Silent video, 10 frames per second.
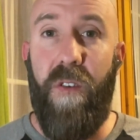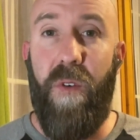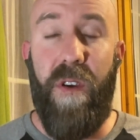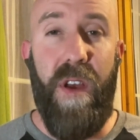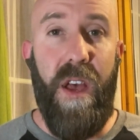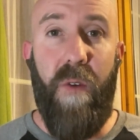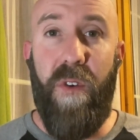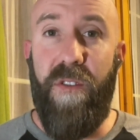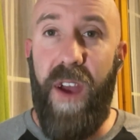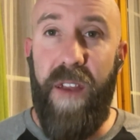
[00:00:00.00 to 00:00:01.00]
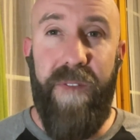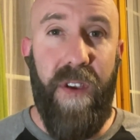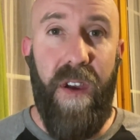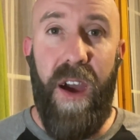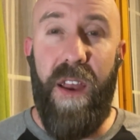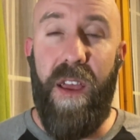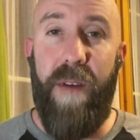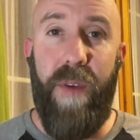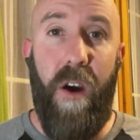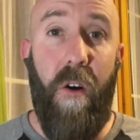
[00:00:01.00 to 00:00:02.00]
We're trying to figure out how to
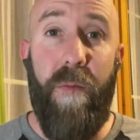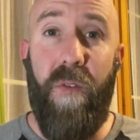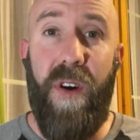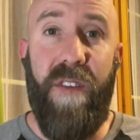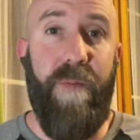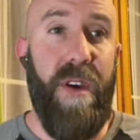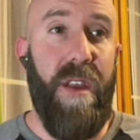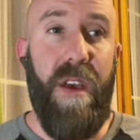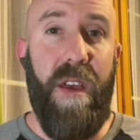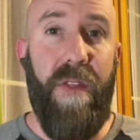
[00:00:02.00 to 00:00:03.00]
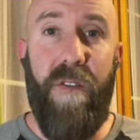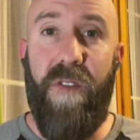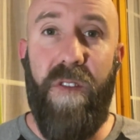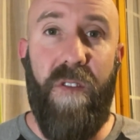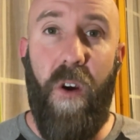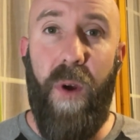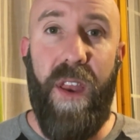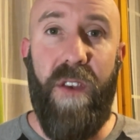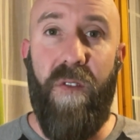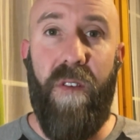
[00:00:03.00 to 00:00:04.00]
come home to us, but there's just no way to do it